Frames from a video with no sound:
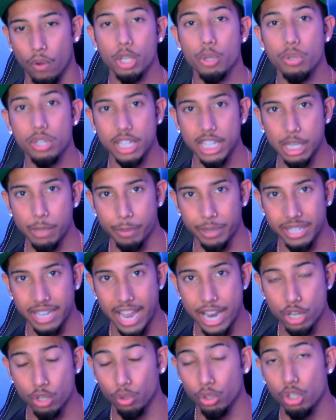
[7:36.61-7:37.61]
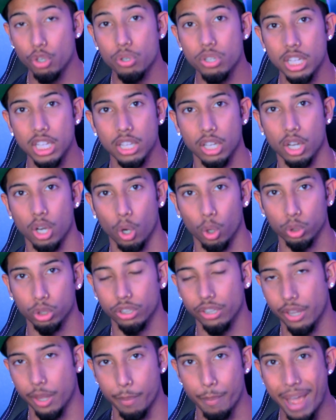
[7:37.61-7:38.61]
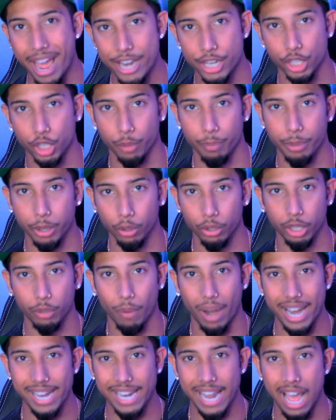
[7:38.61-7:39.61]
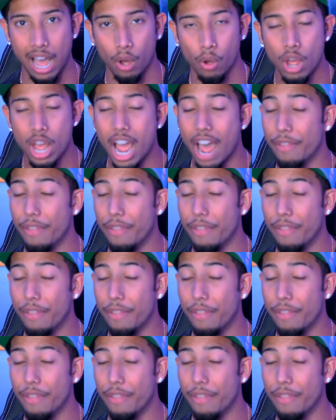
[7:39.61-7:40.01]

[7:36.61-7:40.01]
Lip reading: You see the potential and you see the culture that the Magic are building right now.